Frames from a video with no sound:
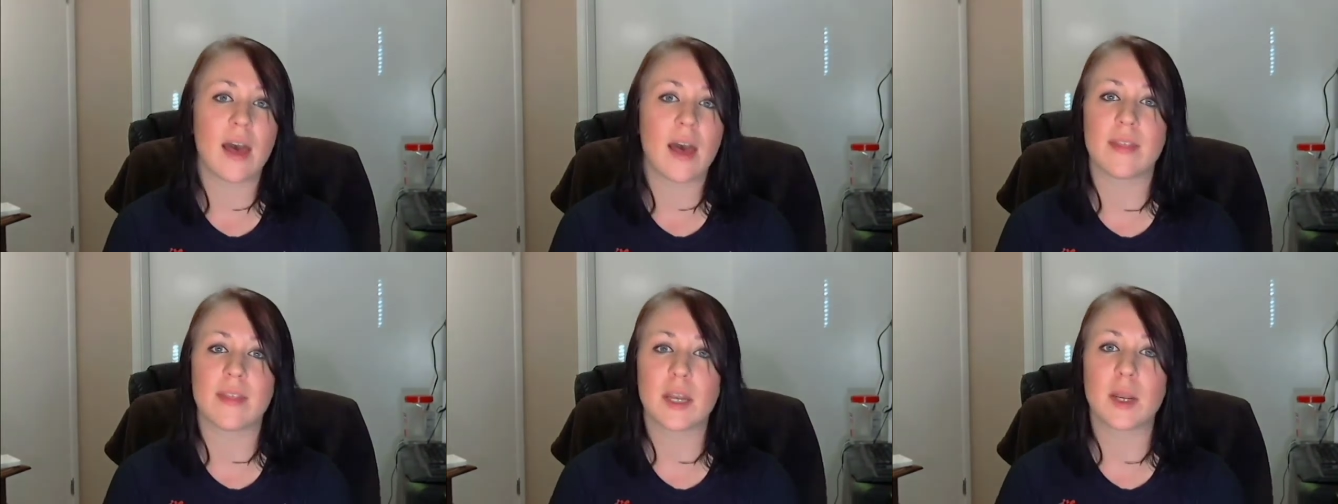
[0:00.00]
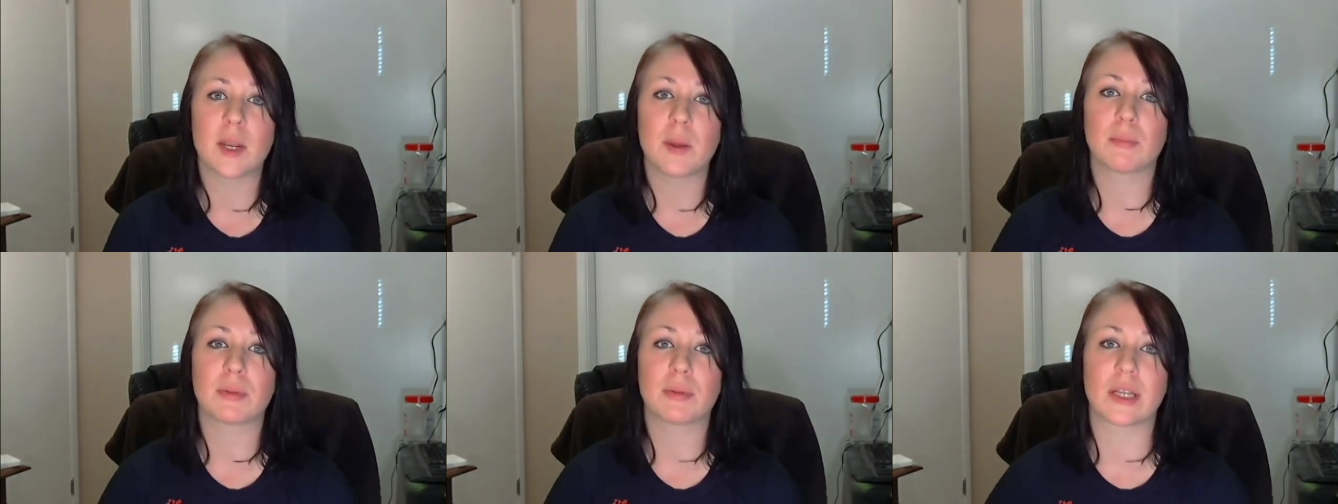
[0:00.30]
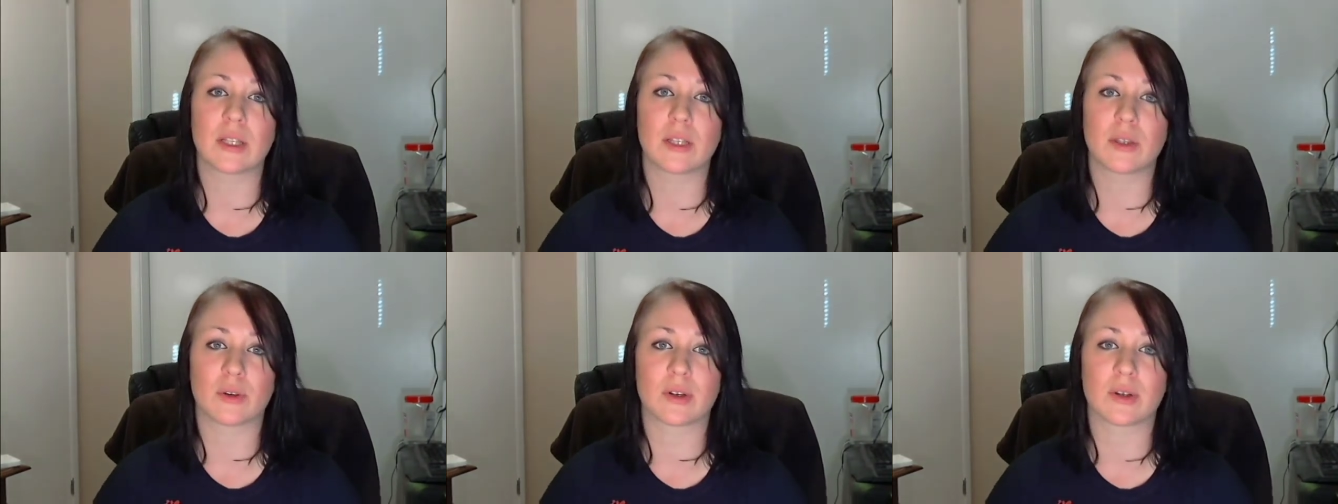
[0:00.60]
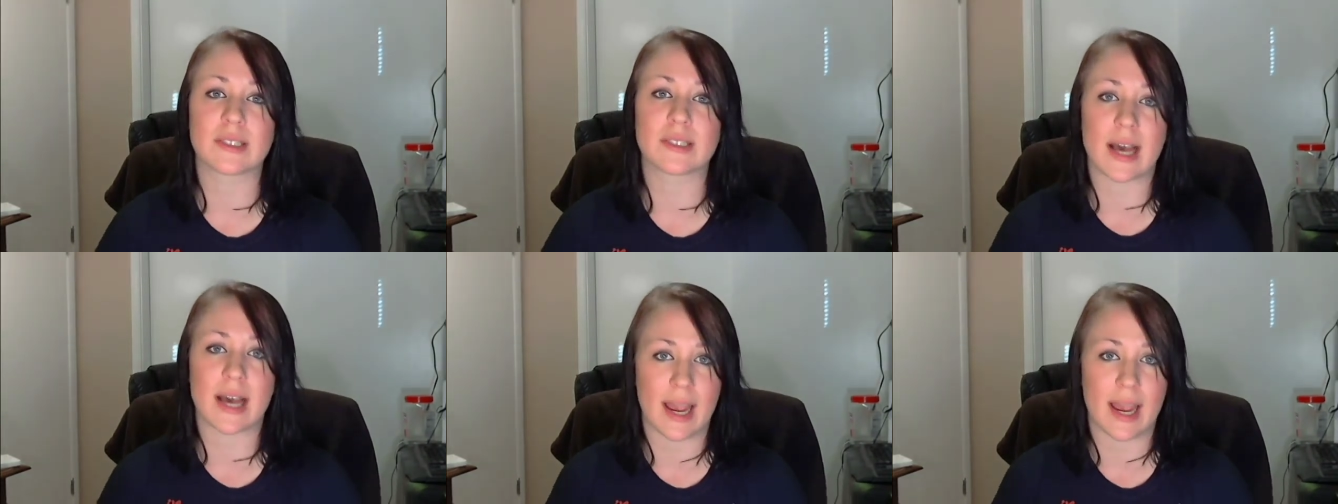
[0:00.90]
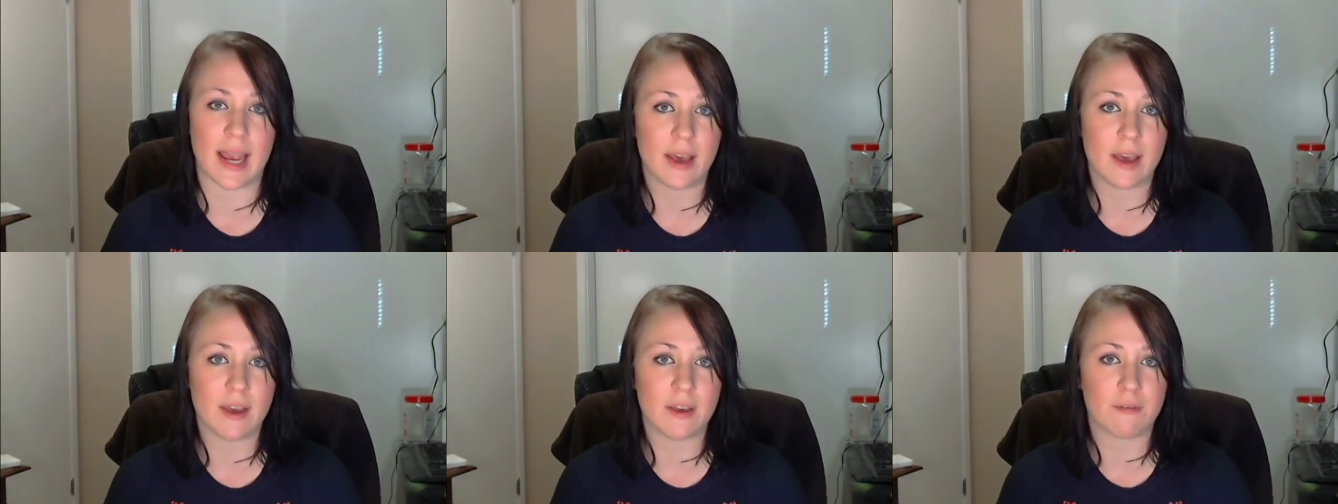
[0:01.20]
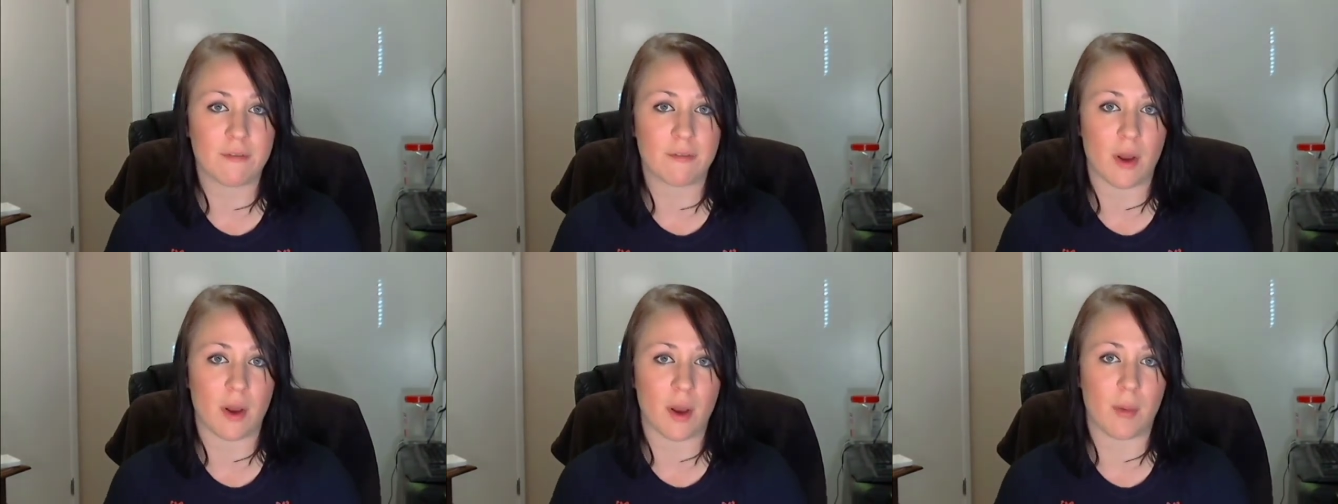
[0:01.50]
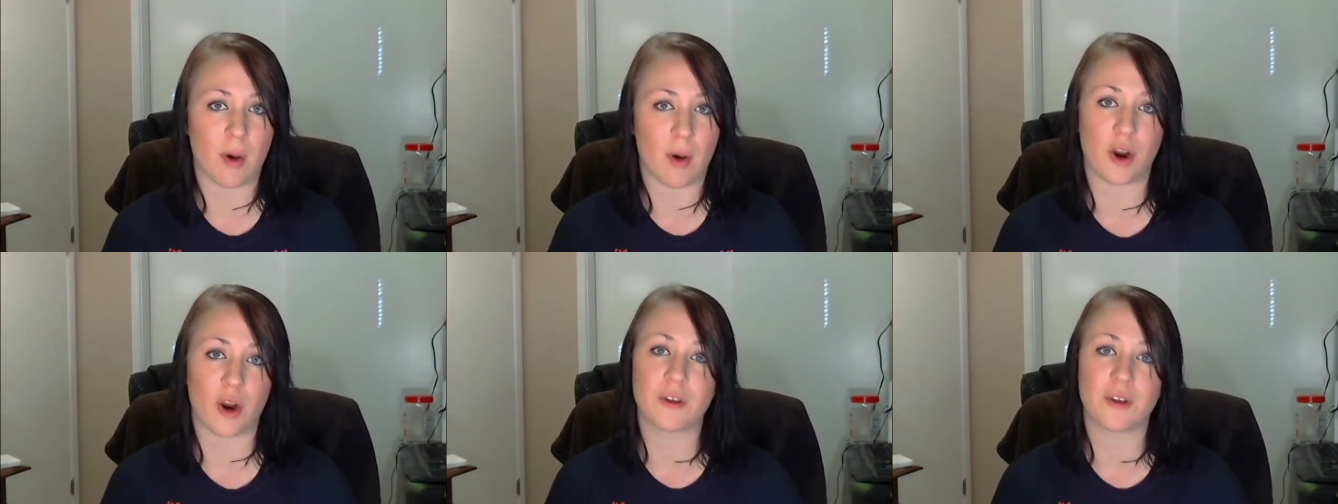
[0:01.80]
And then Blade Lord Taek
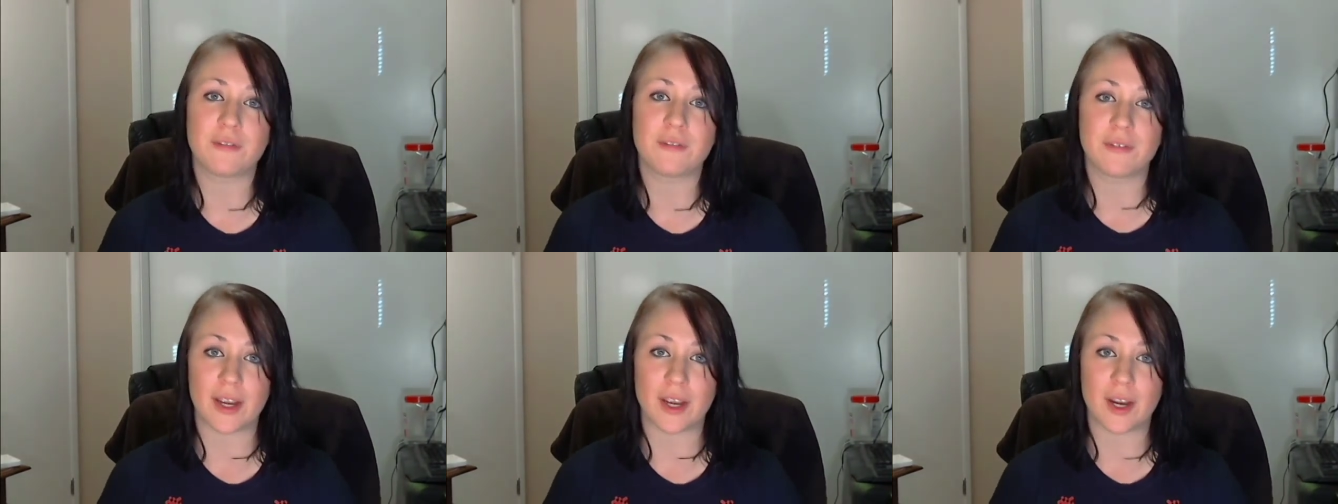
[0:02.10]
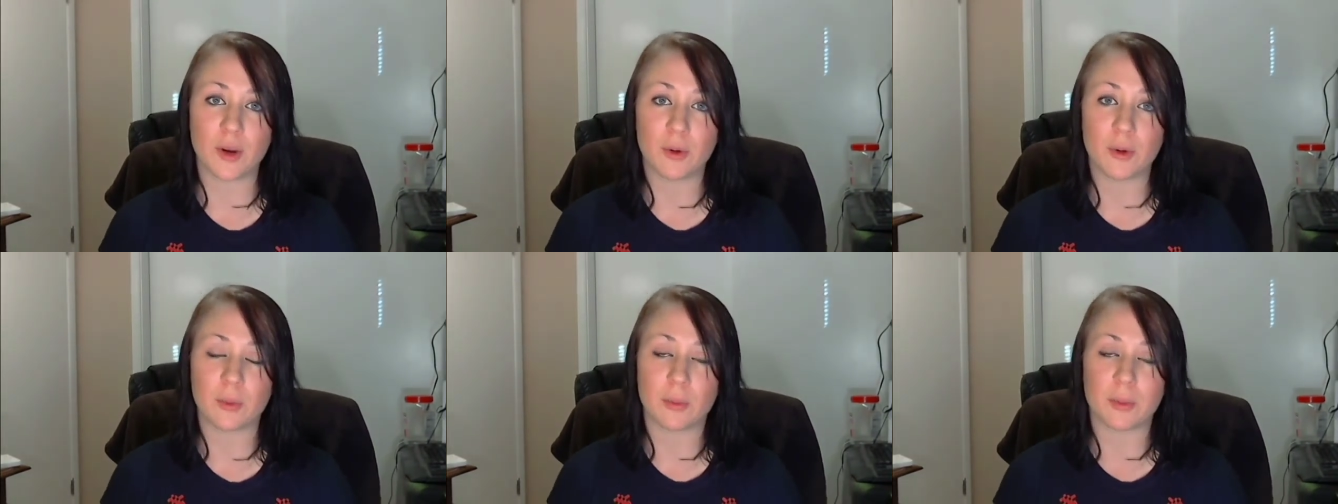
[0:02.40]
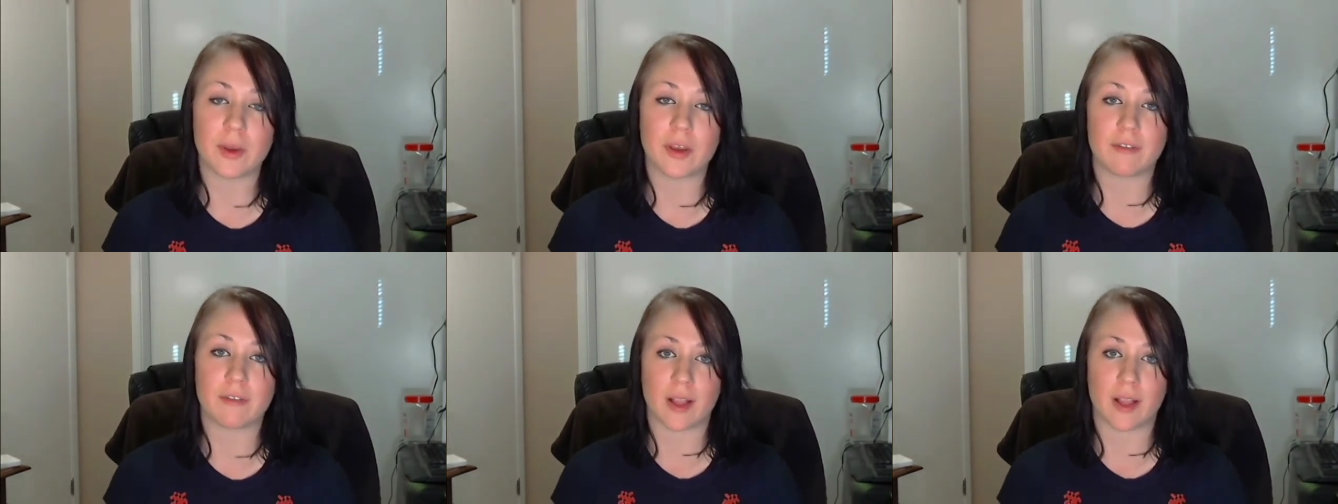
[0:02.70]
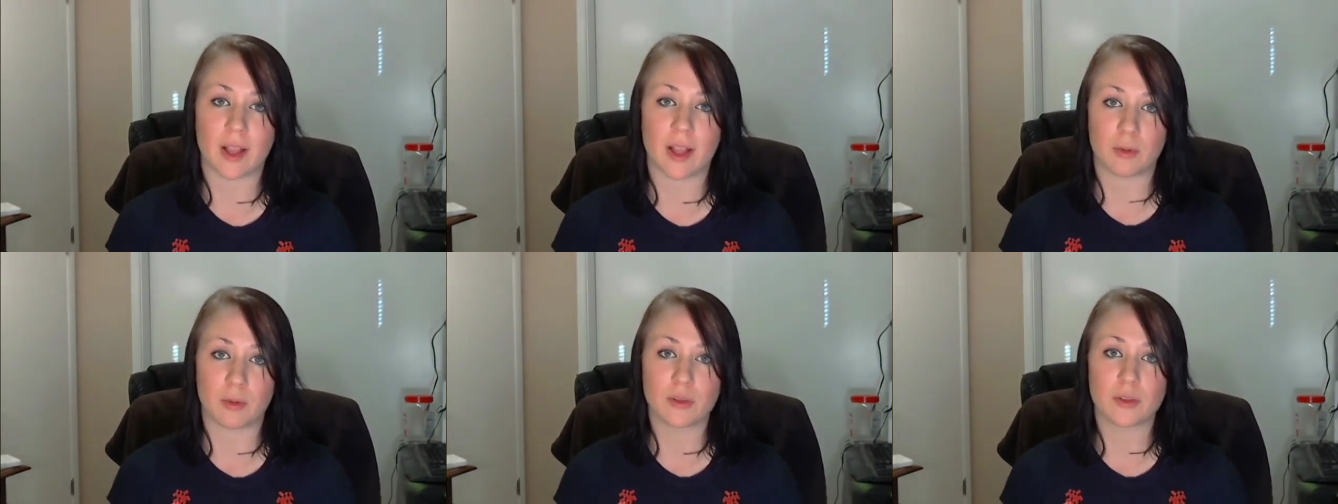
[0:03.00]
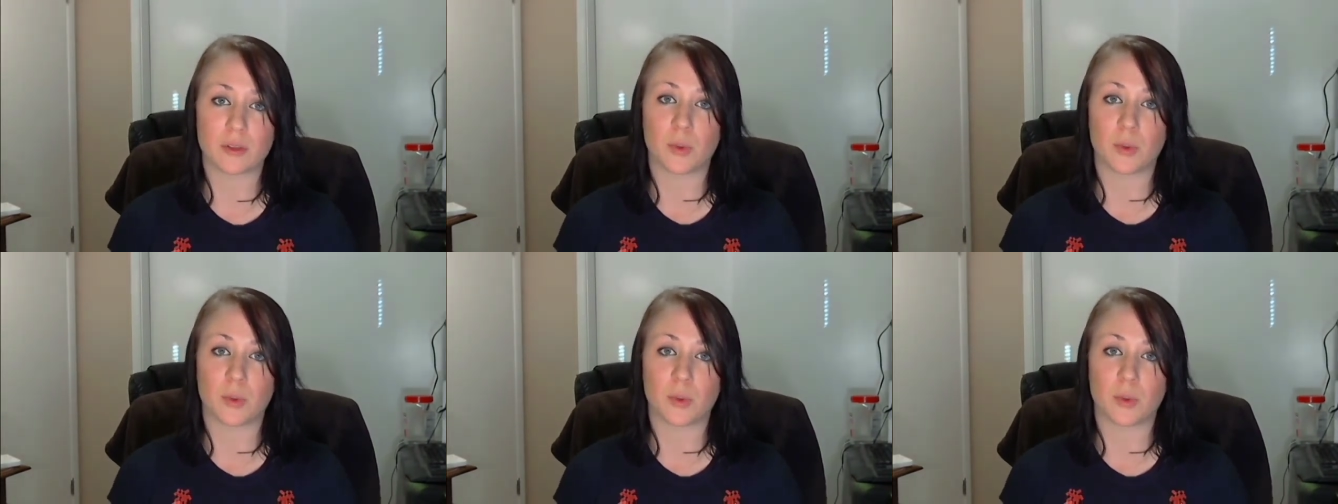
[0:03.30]
from Heart of Fear will be available,